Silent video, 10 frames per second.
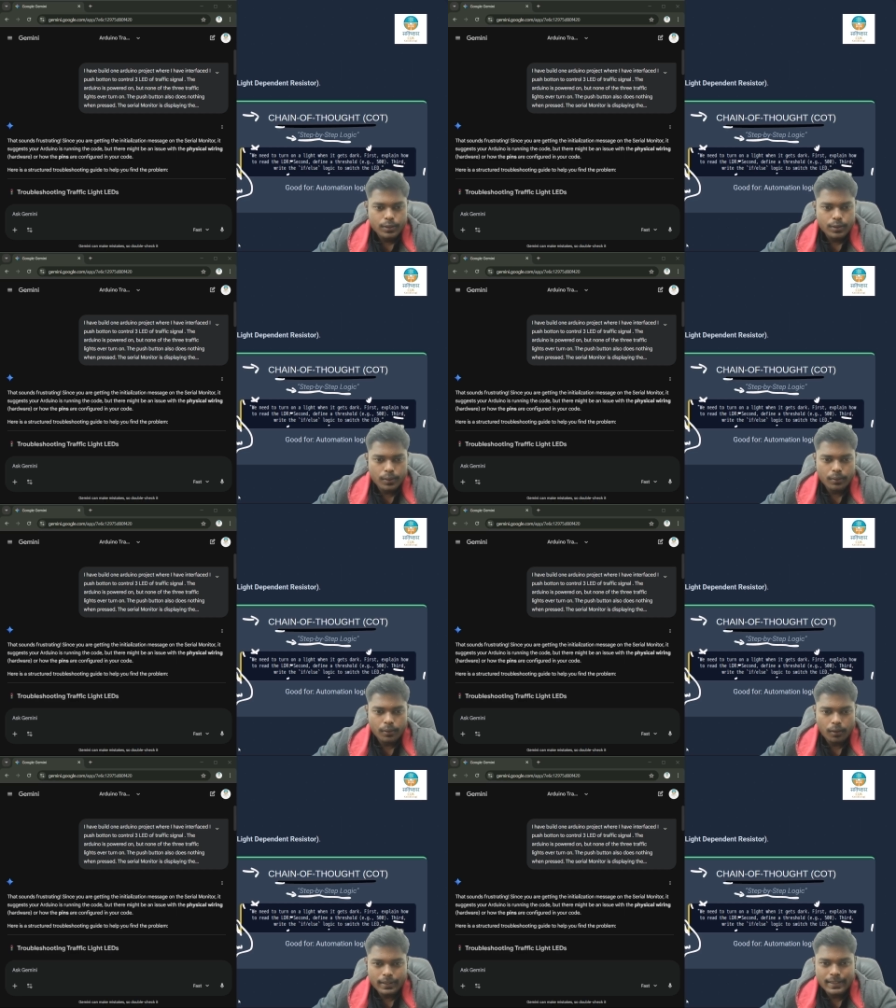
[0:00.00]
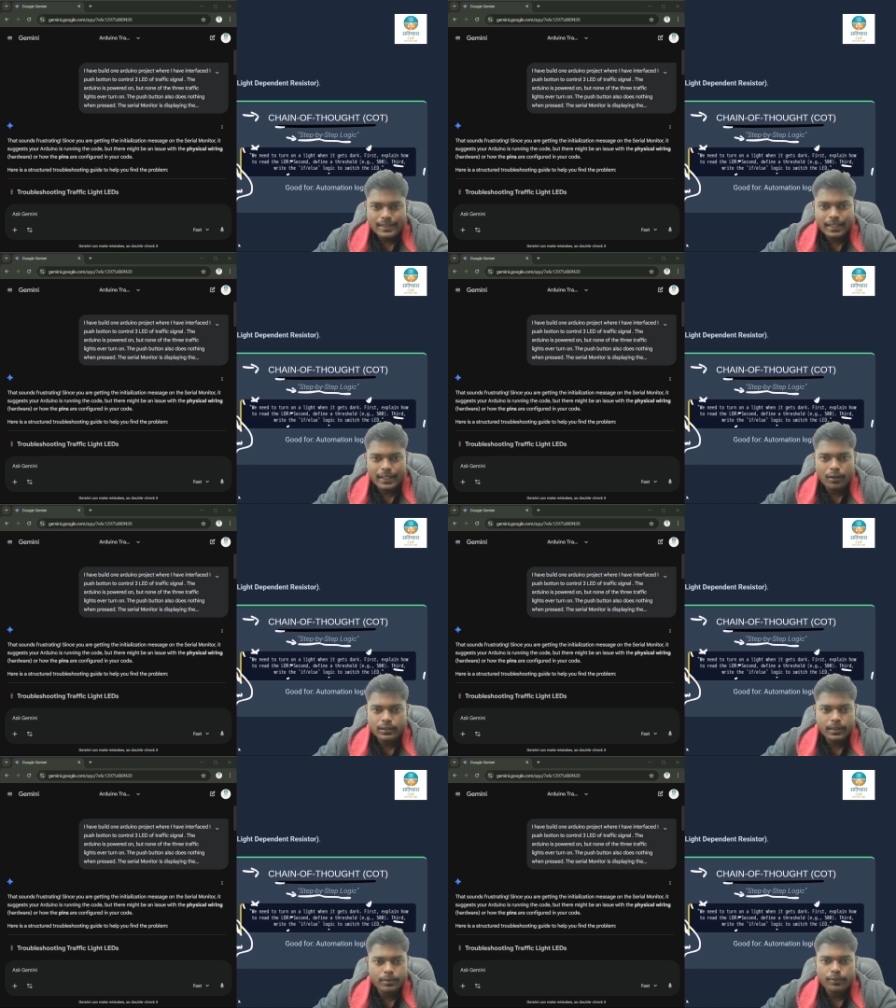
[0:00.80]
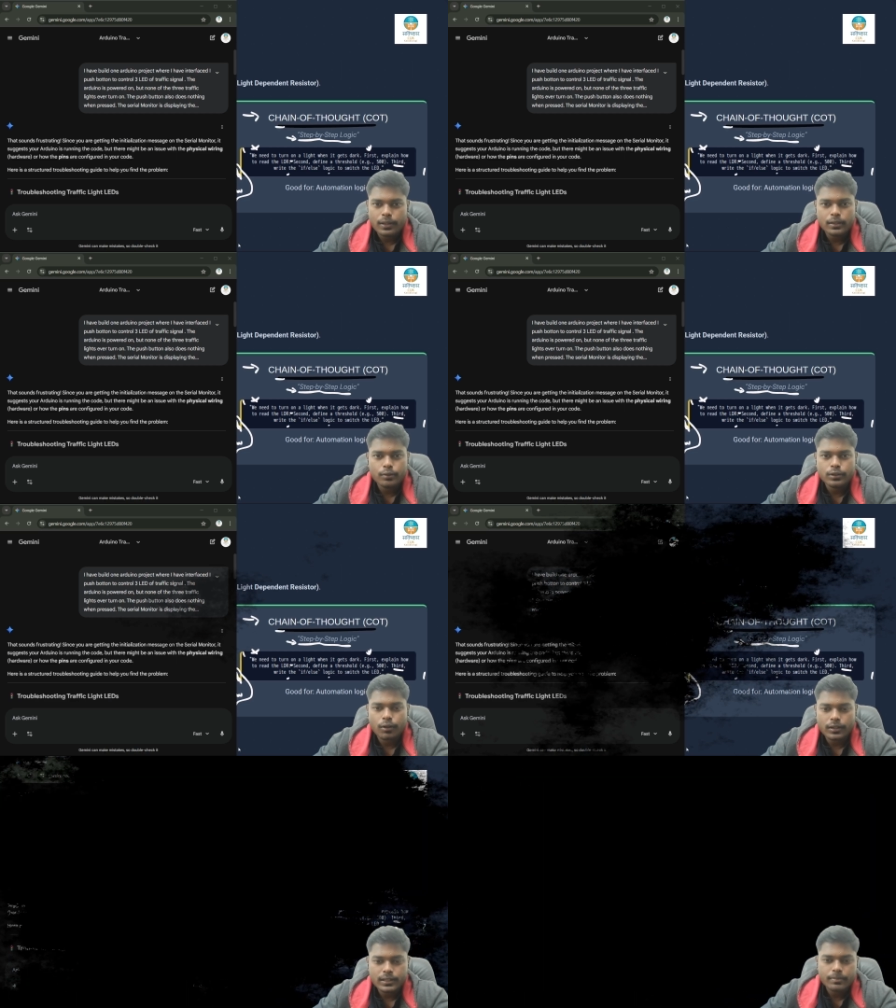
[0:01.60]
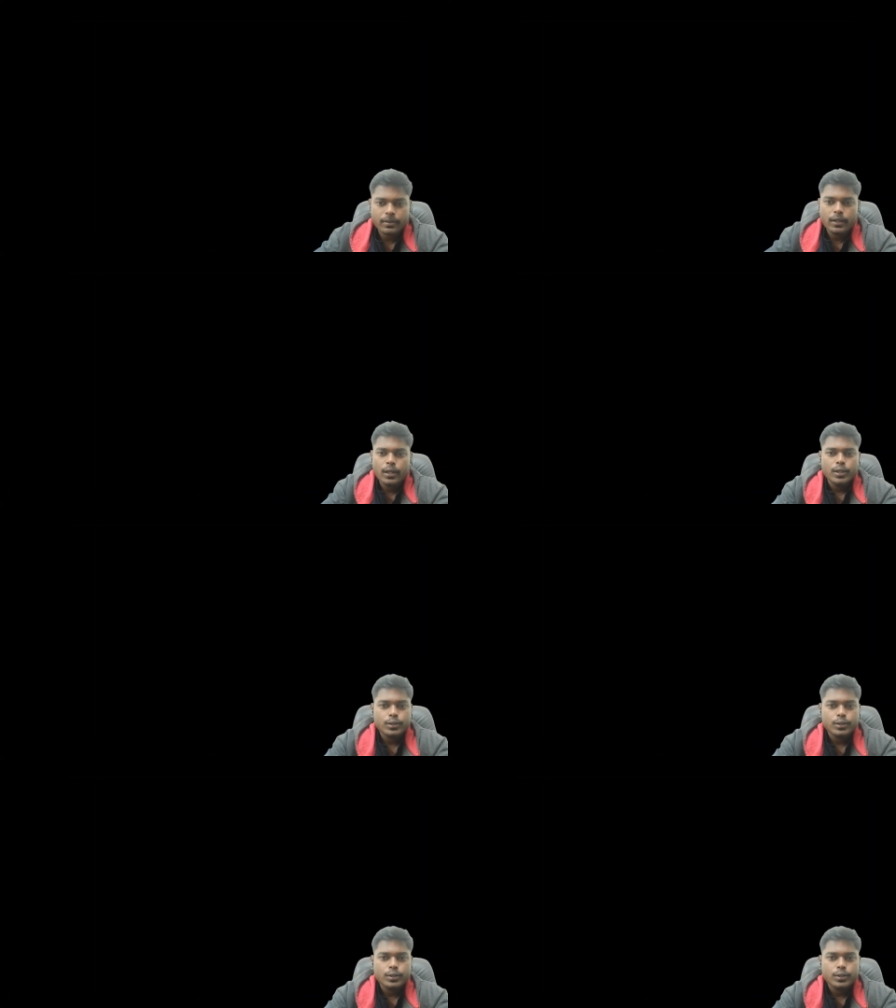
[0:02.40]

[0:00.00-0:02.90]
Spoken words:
So all the three concepts, what are those concepts?